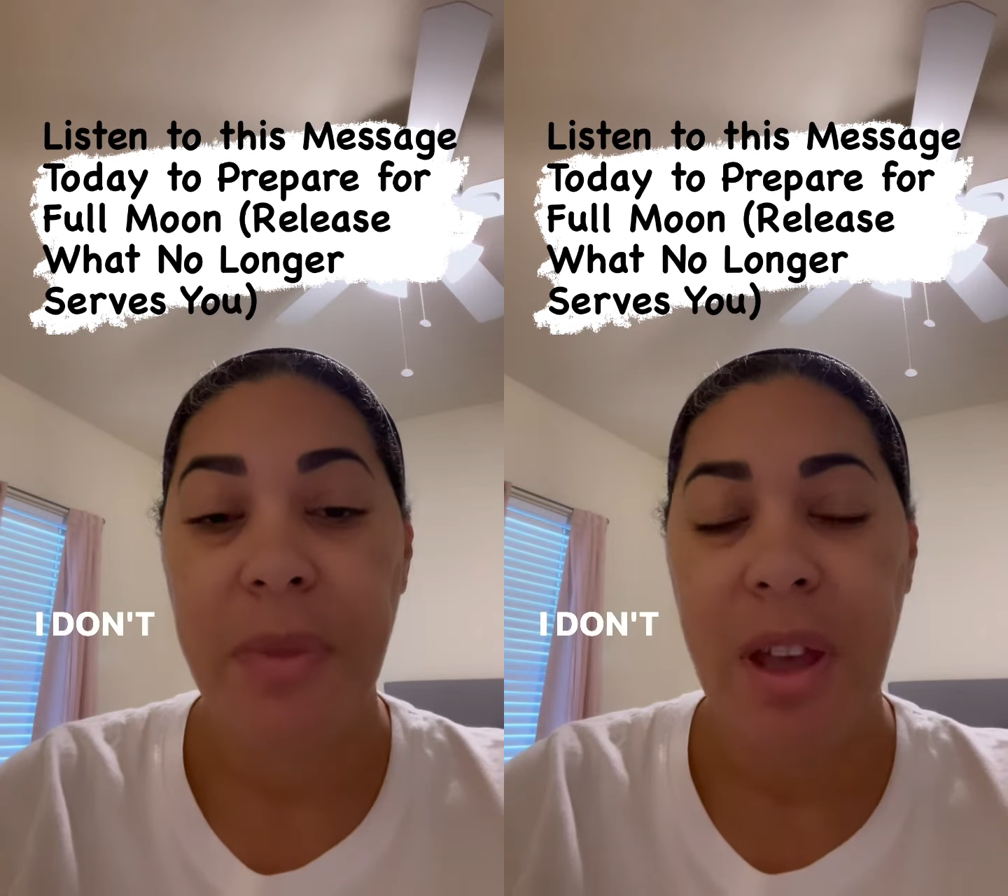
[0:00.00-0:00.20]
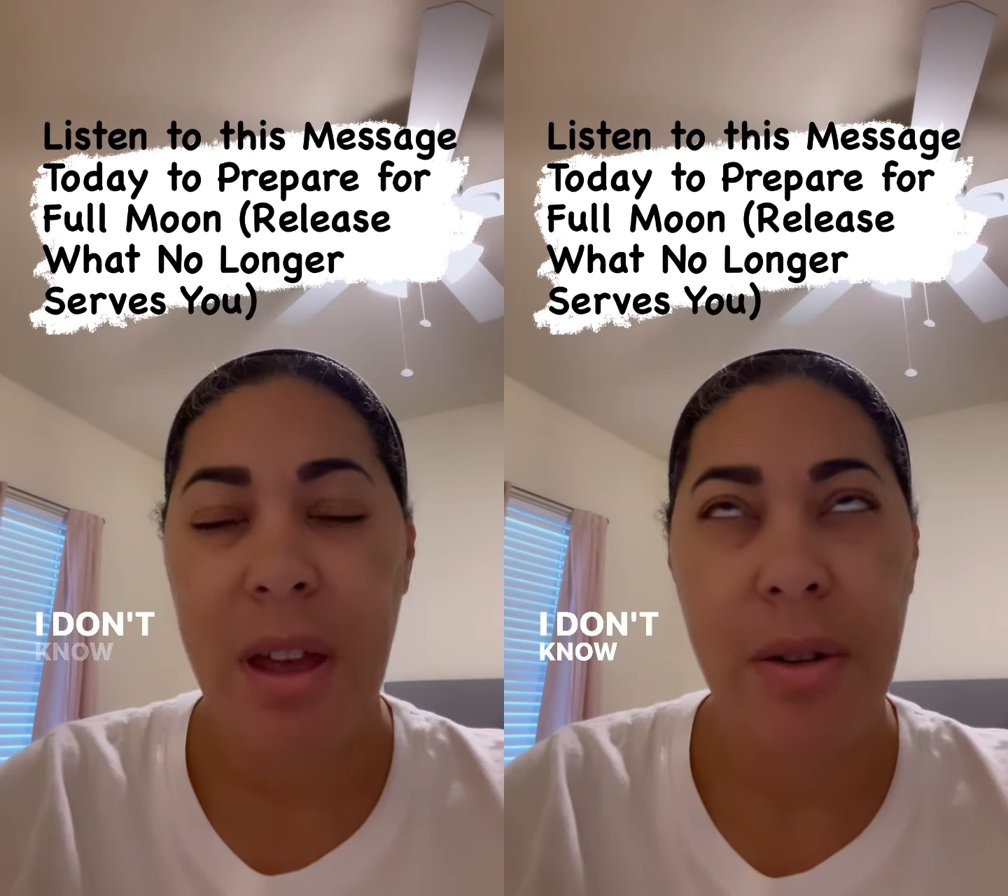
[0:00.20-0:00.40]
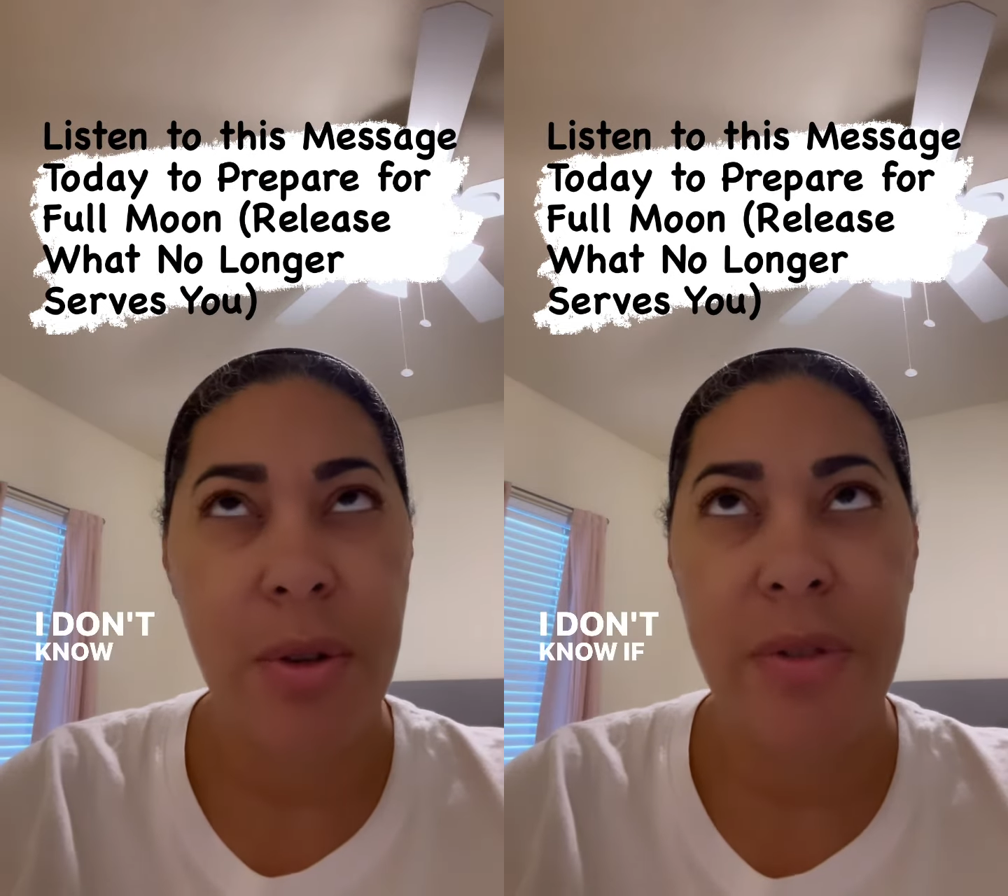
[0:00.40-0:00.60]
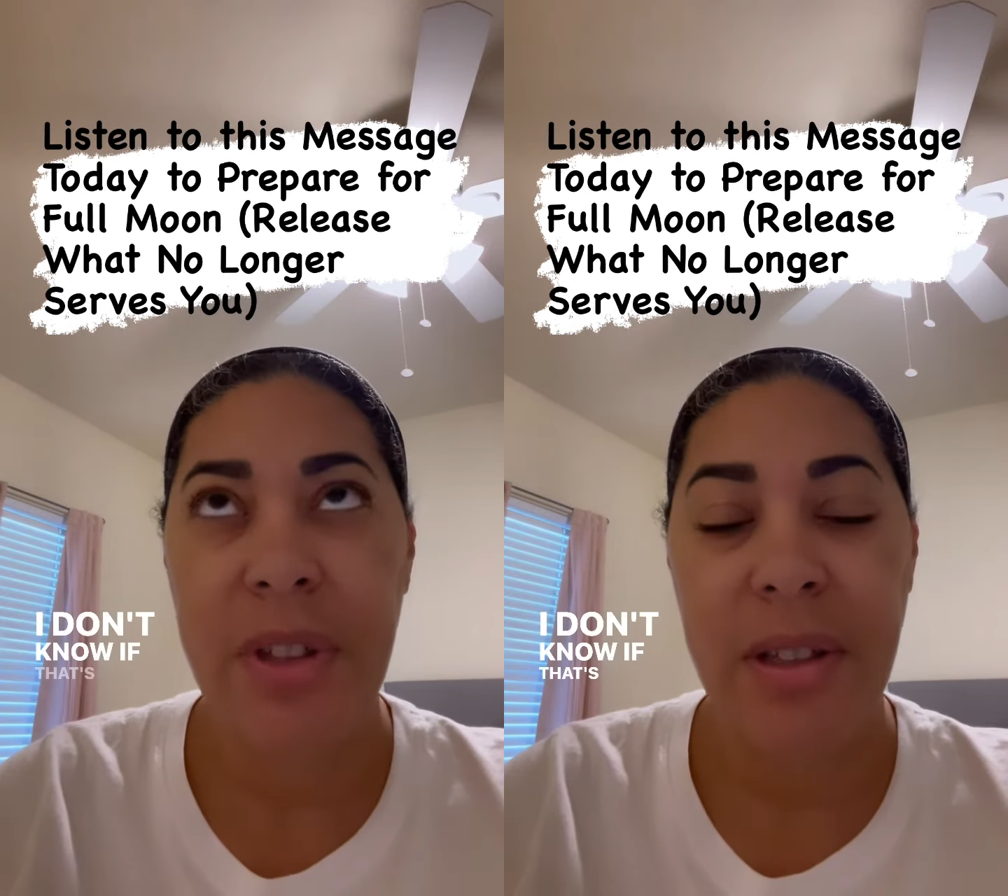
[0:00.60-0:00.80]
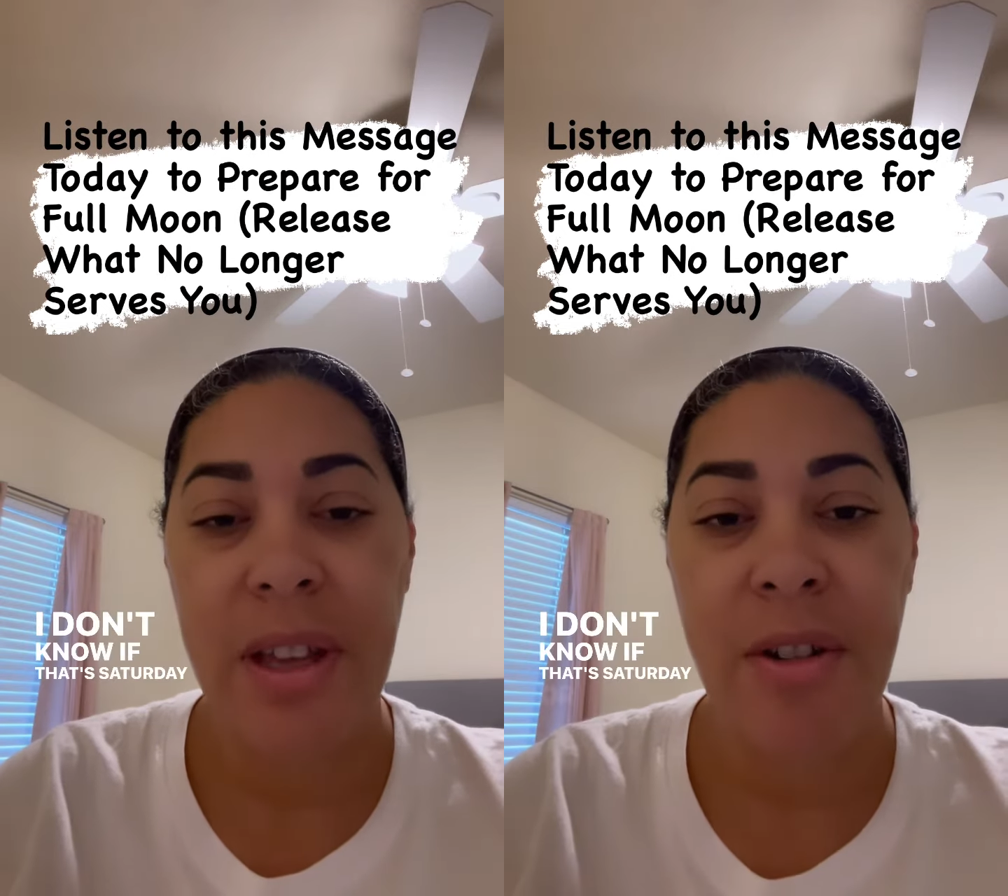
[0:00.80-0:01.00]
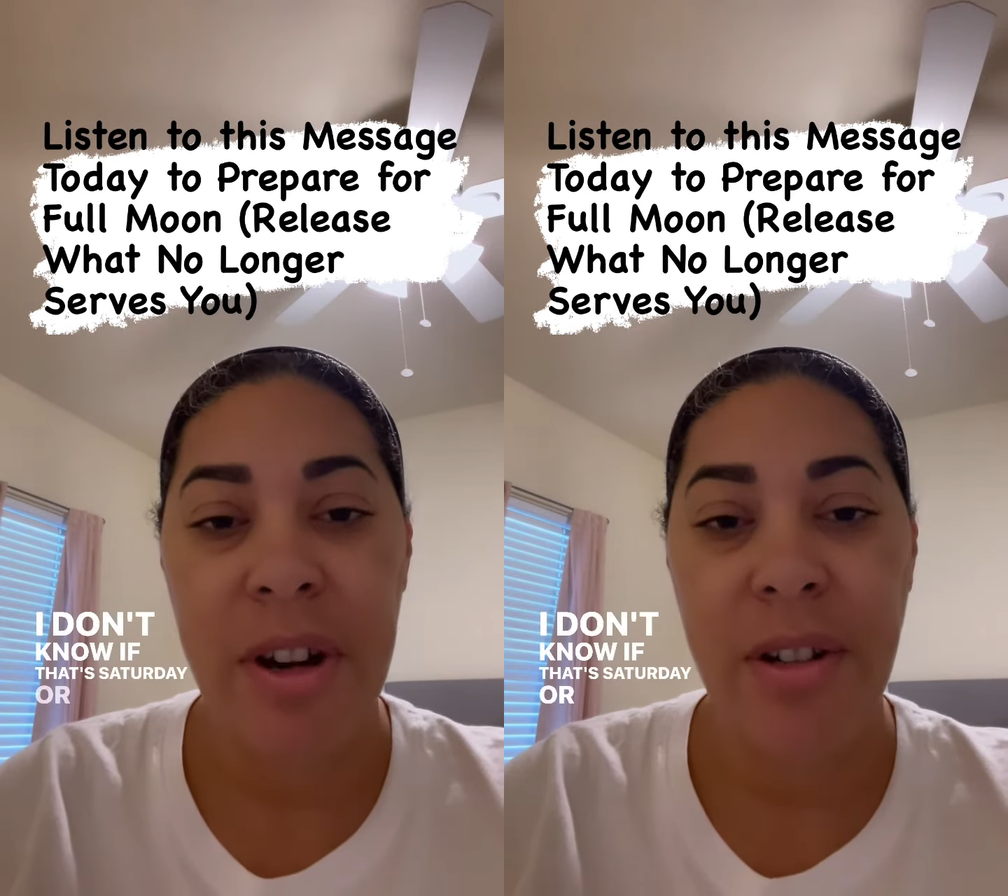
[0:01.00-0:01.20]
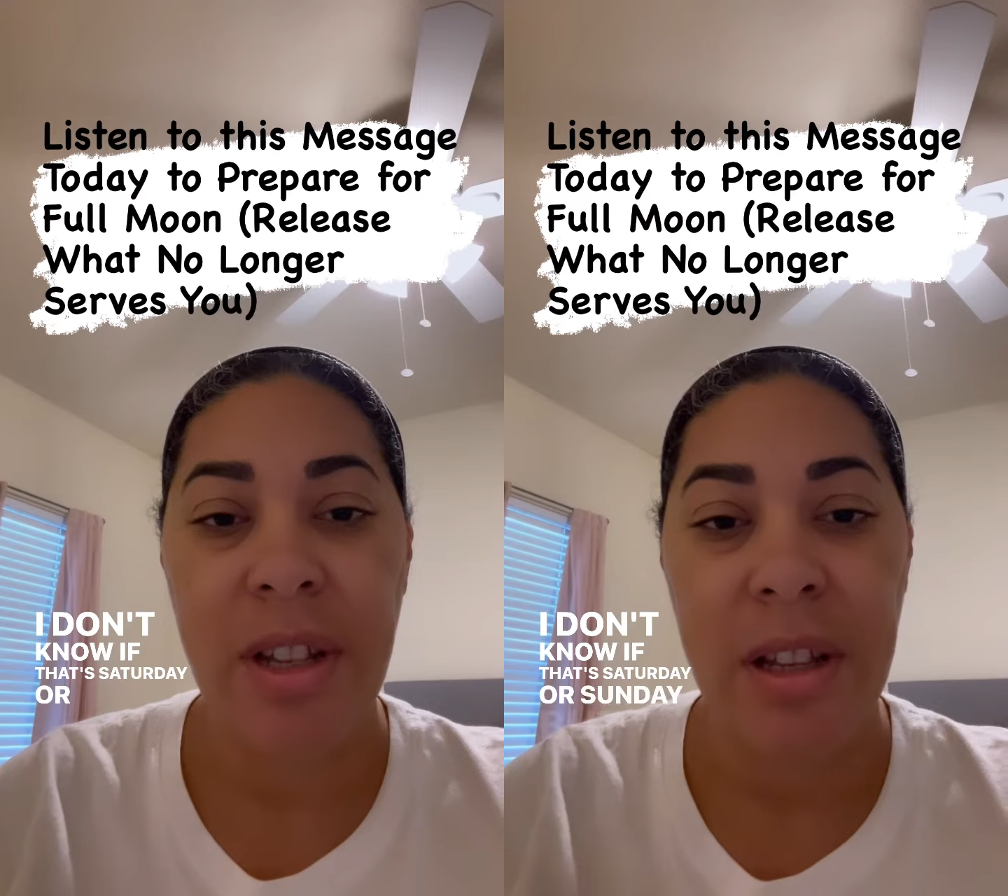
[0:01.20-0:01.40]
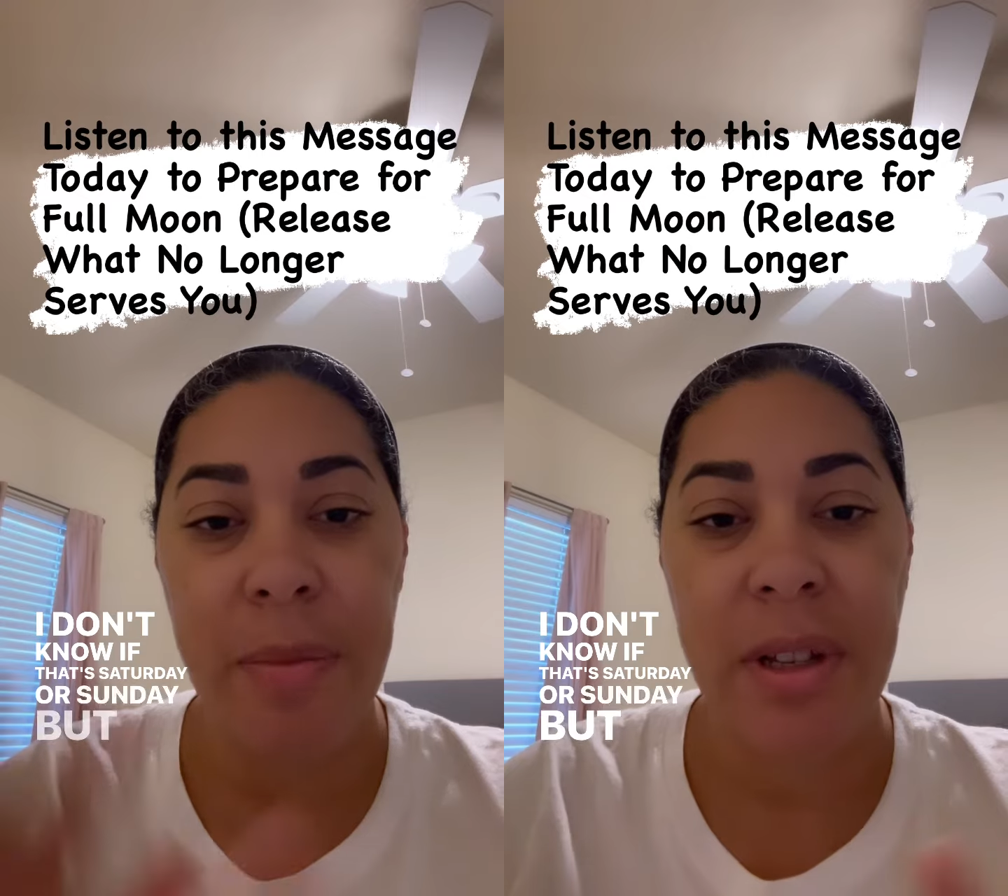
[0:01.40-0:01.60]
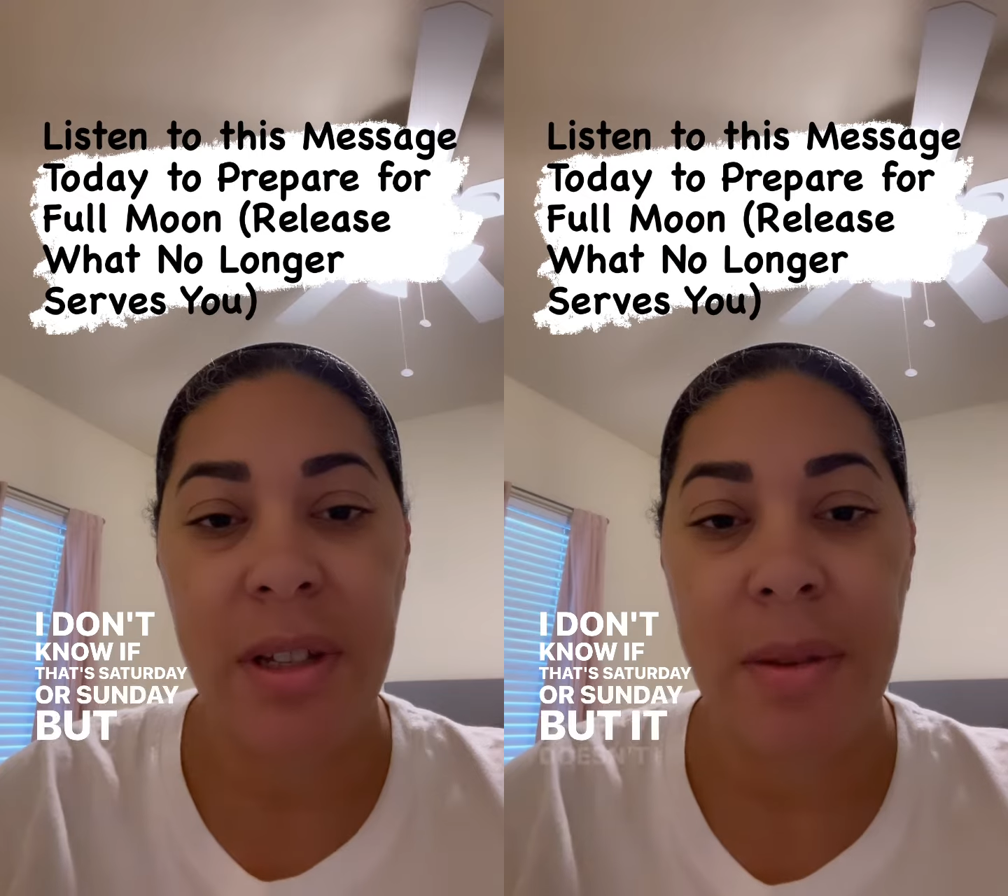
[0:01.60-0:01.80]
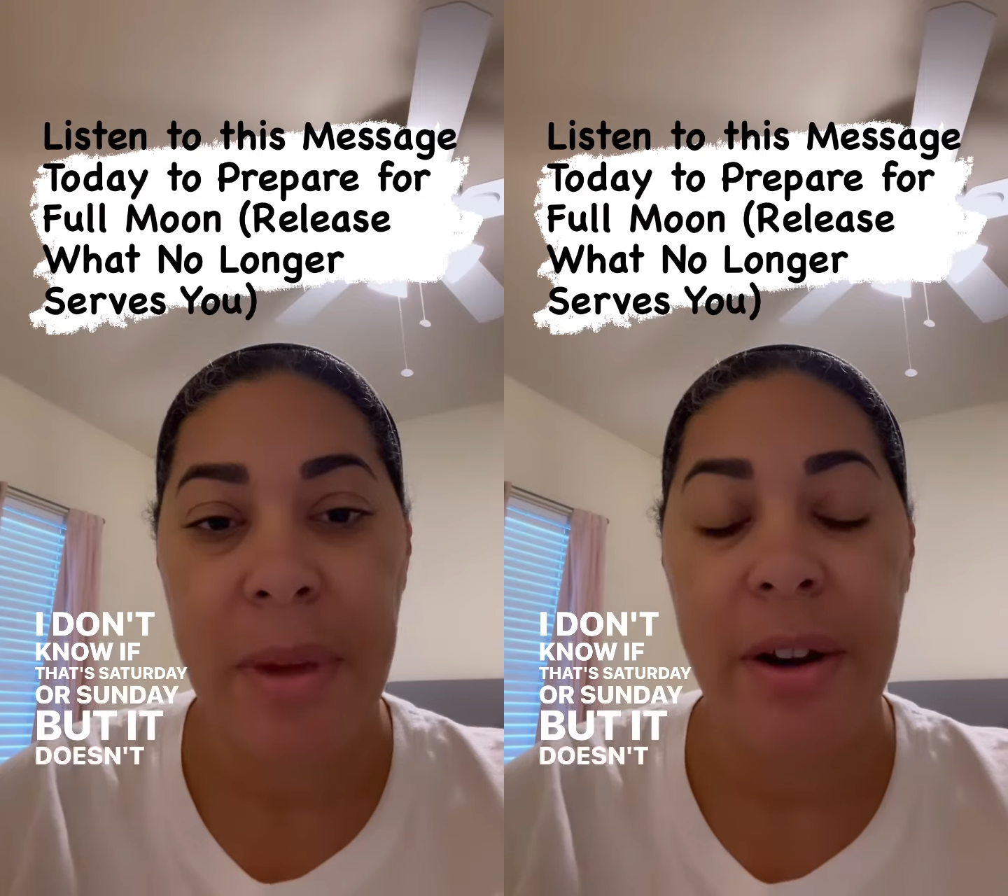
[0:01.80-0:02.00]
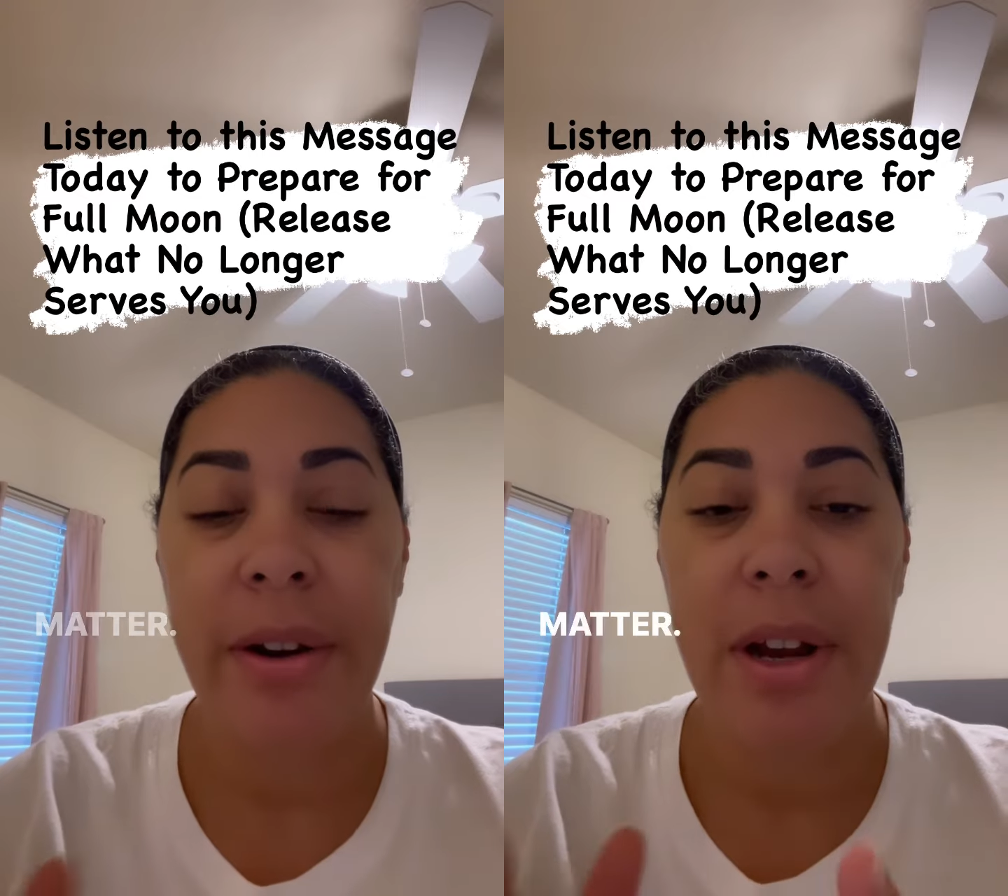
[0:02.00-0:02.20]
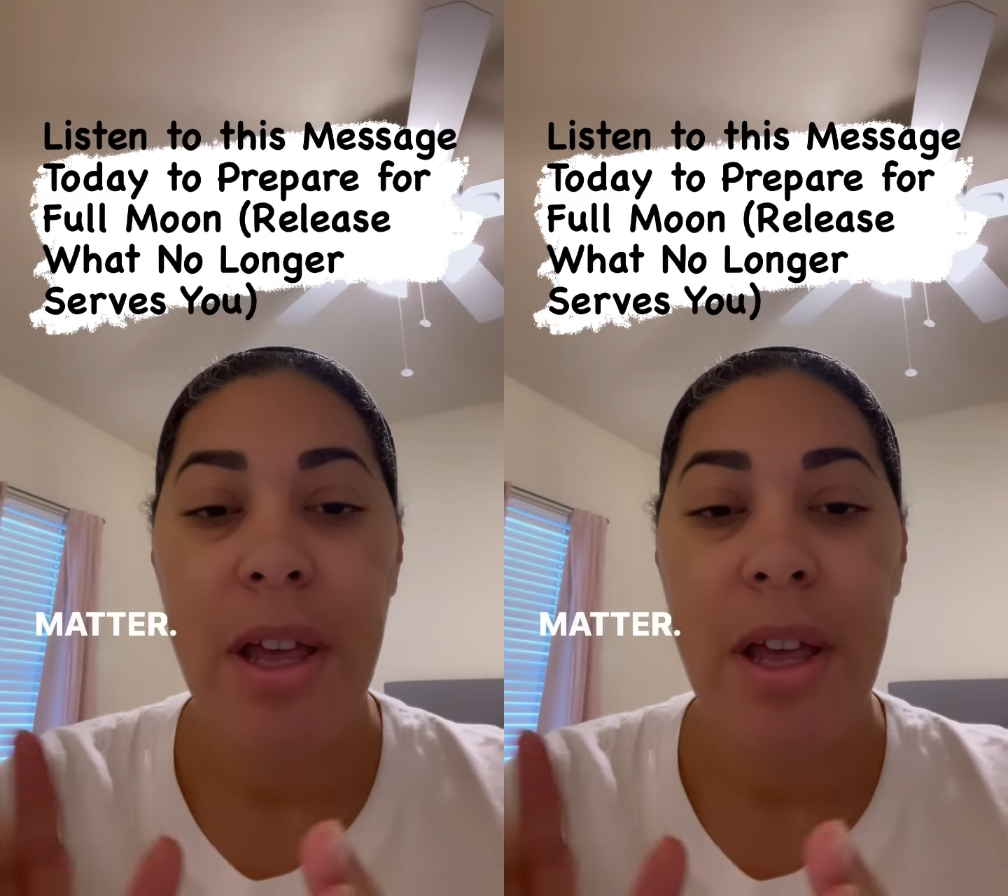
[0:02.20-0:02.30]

I don't know if that's Saturday or Sunday, but it doesn't matter.